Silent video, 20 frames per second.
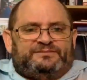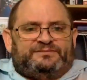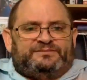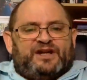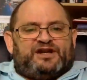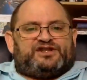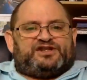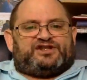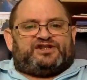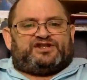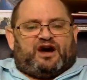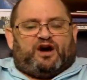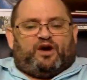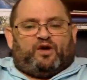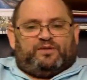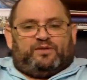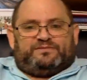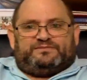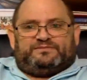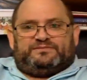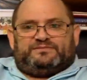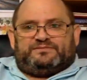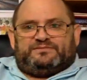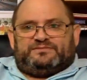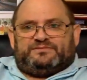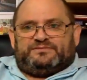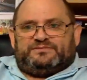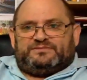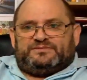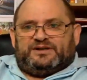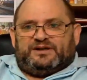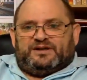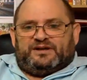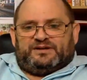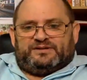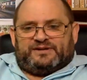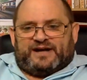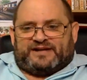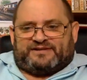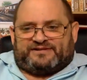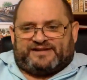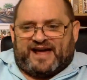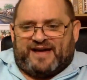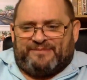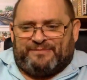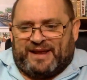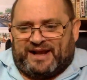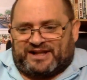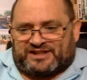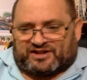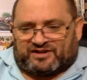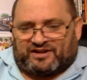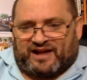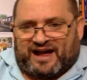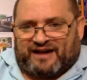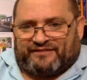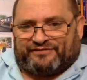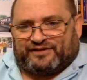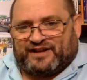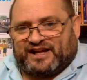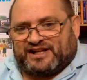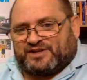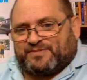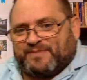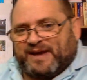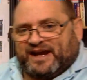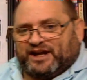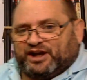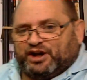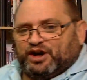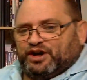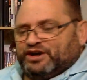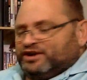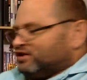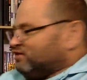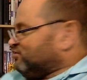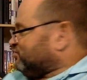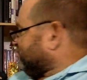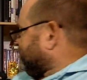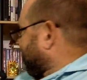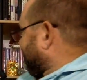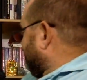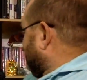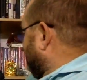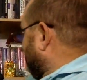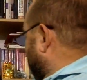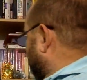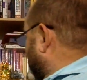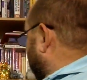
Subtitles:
So, got 10 minutes left. Let's make good use of it.